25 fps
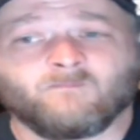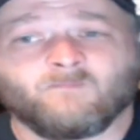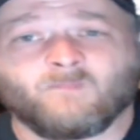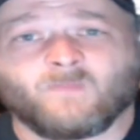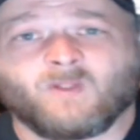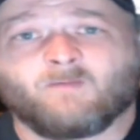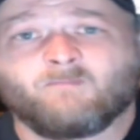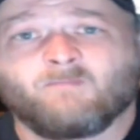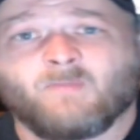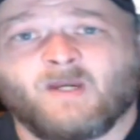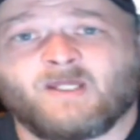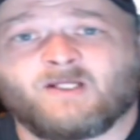
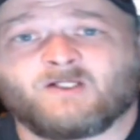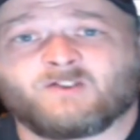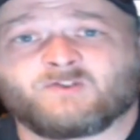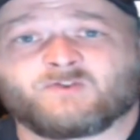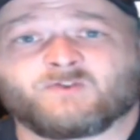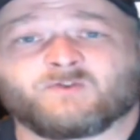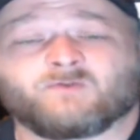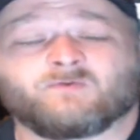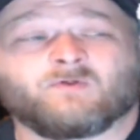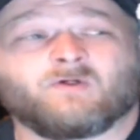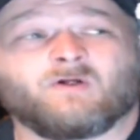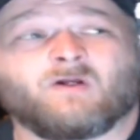
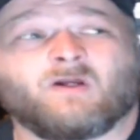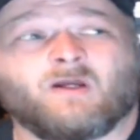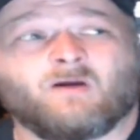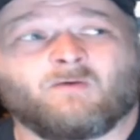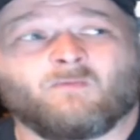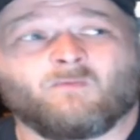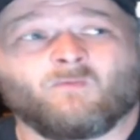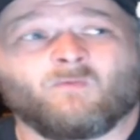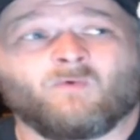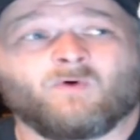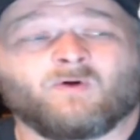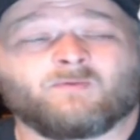manager at
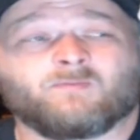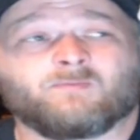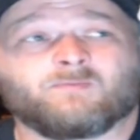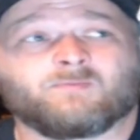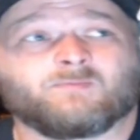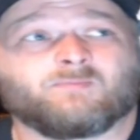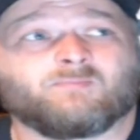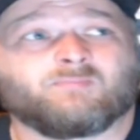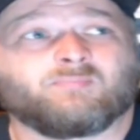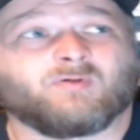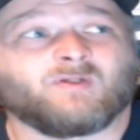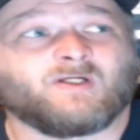one
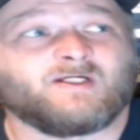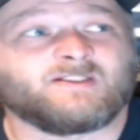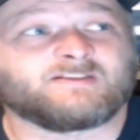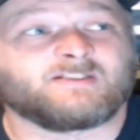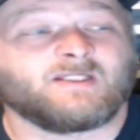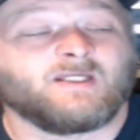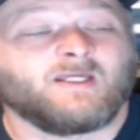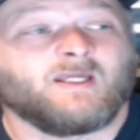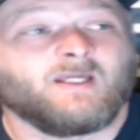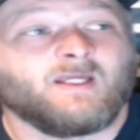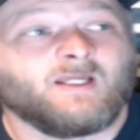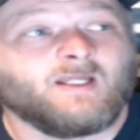place
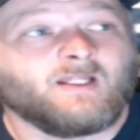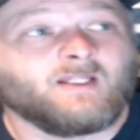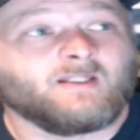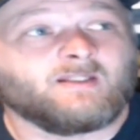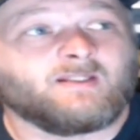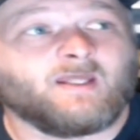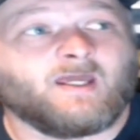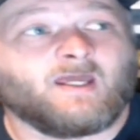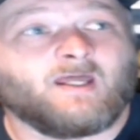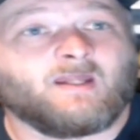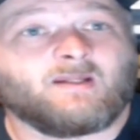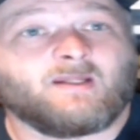
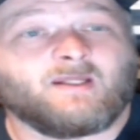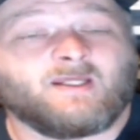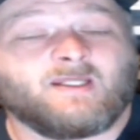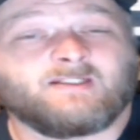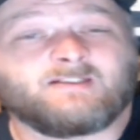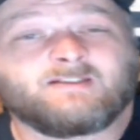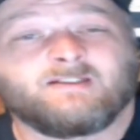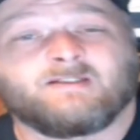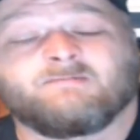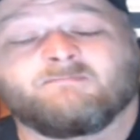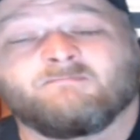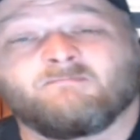that
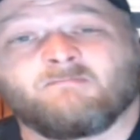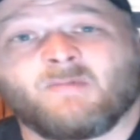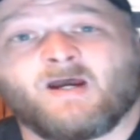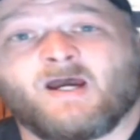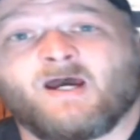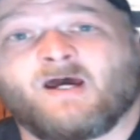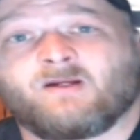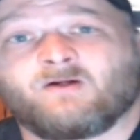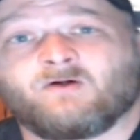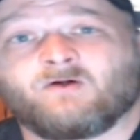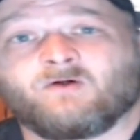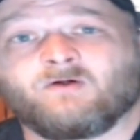it didn't
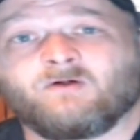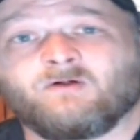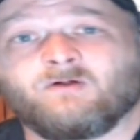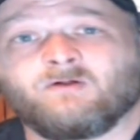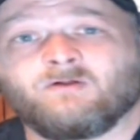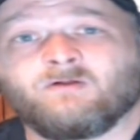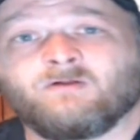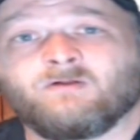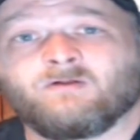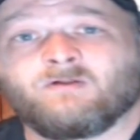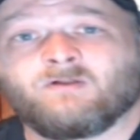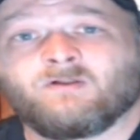matter.
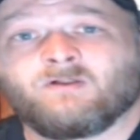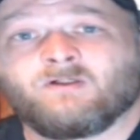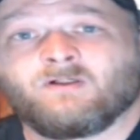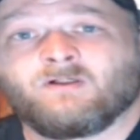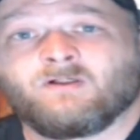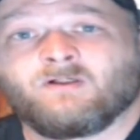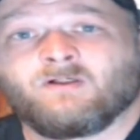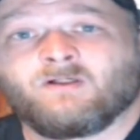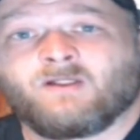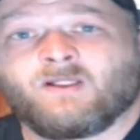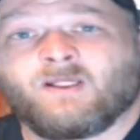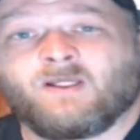
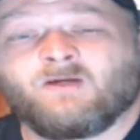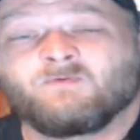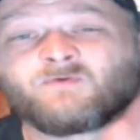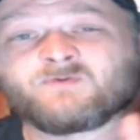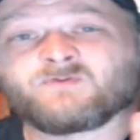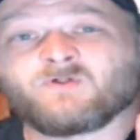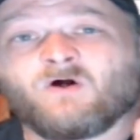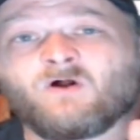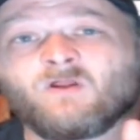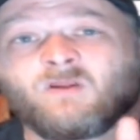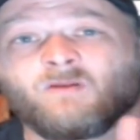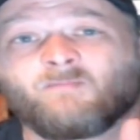It
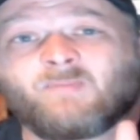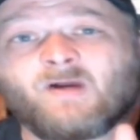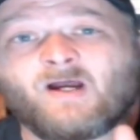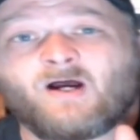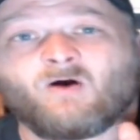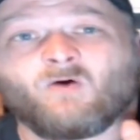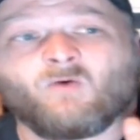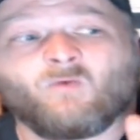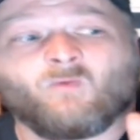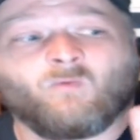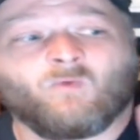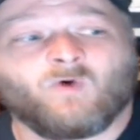was all
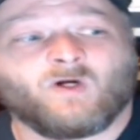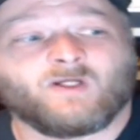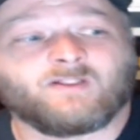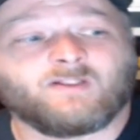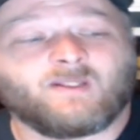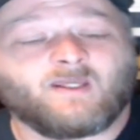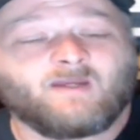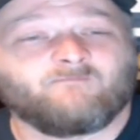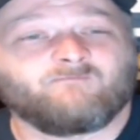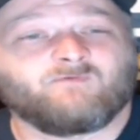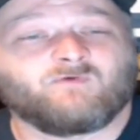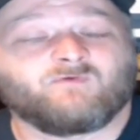about, what
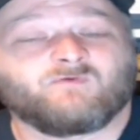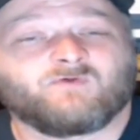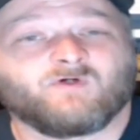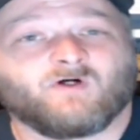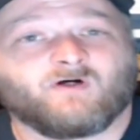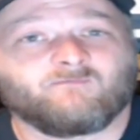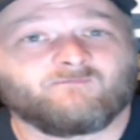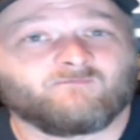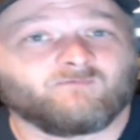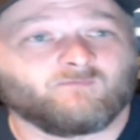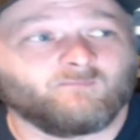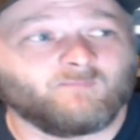have you
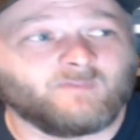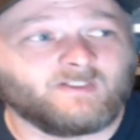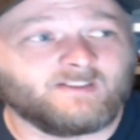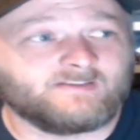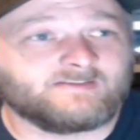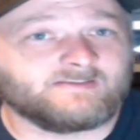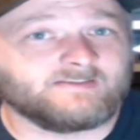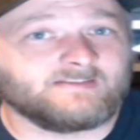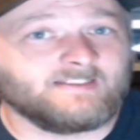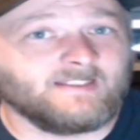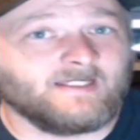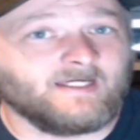done for me
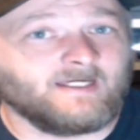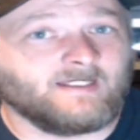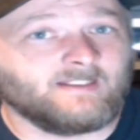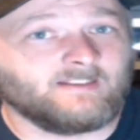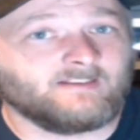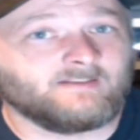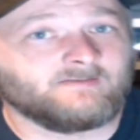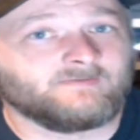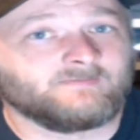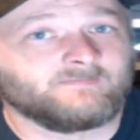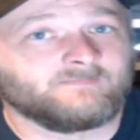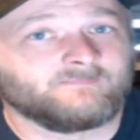today?
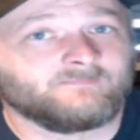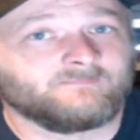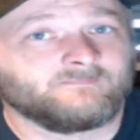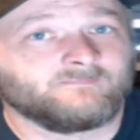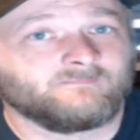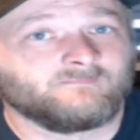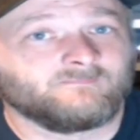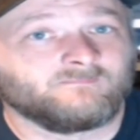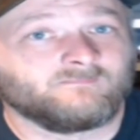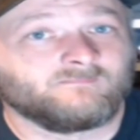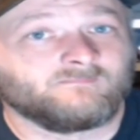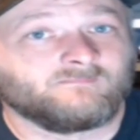
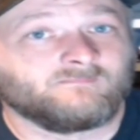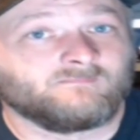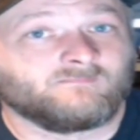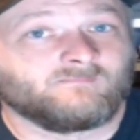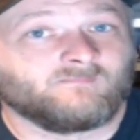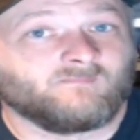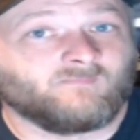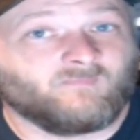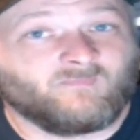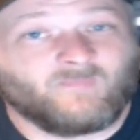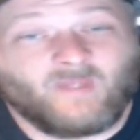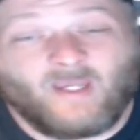
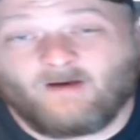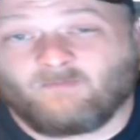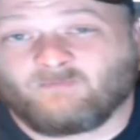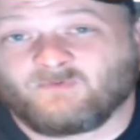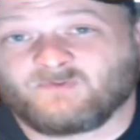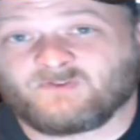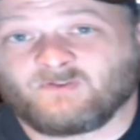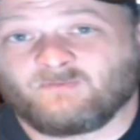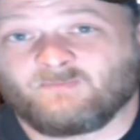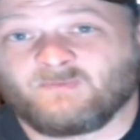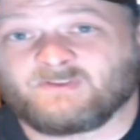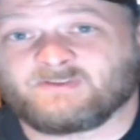That
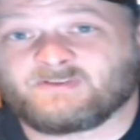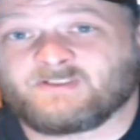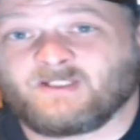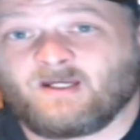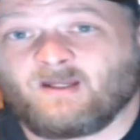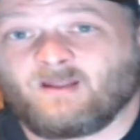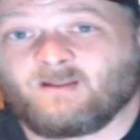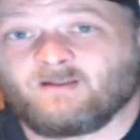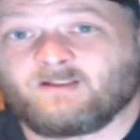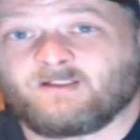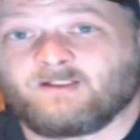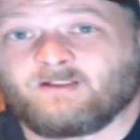was their
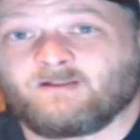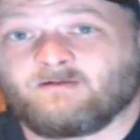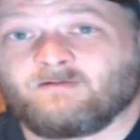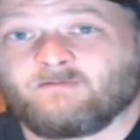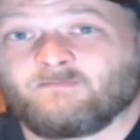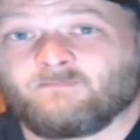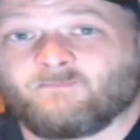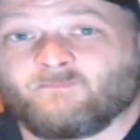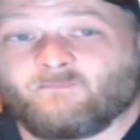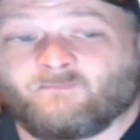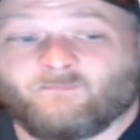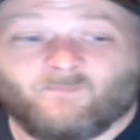mentality.
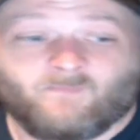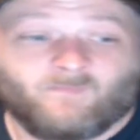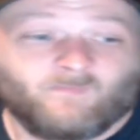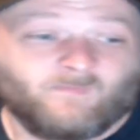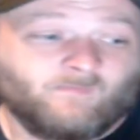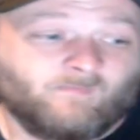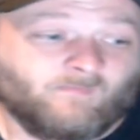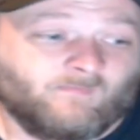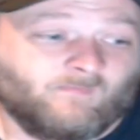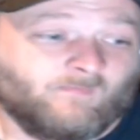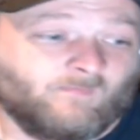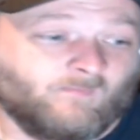
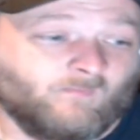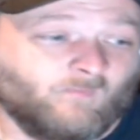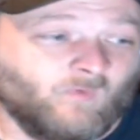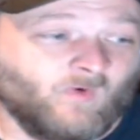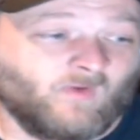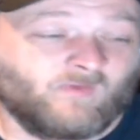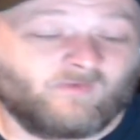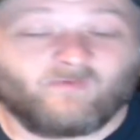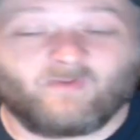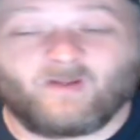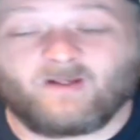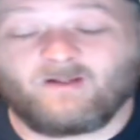
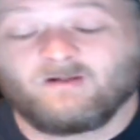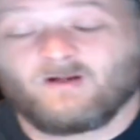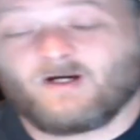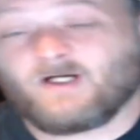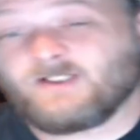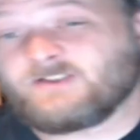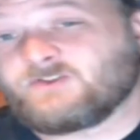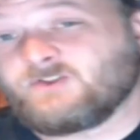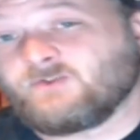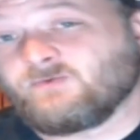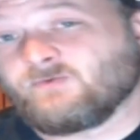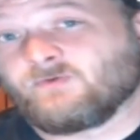Whether they
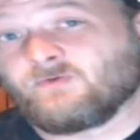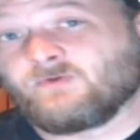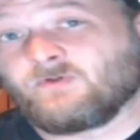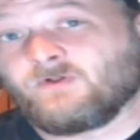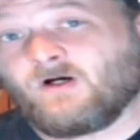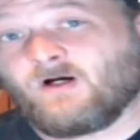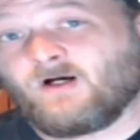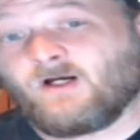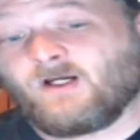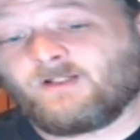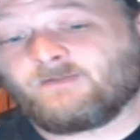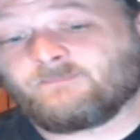liked you or
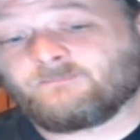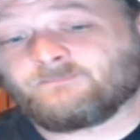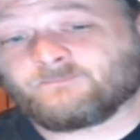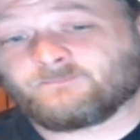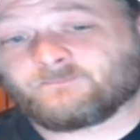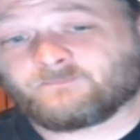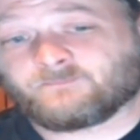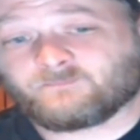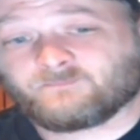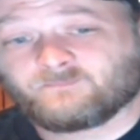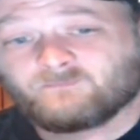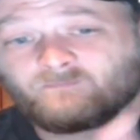not,
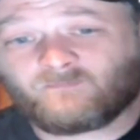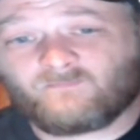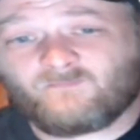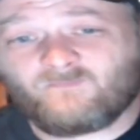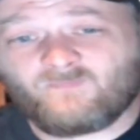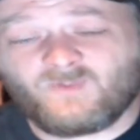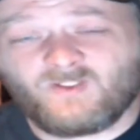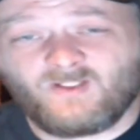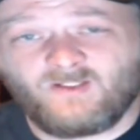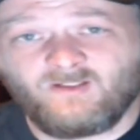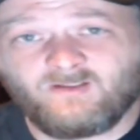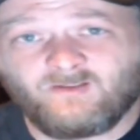
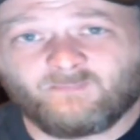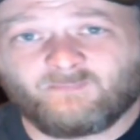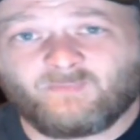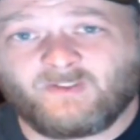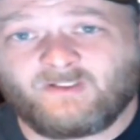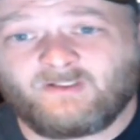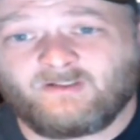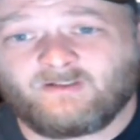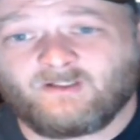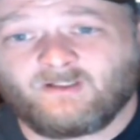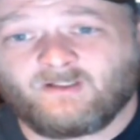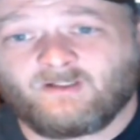
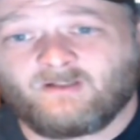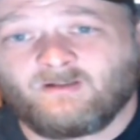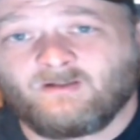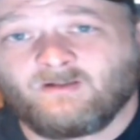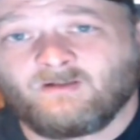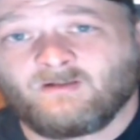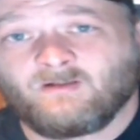depended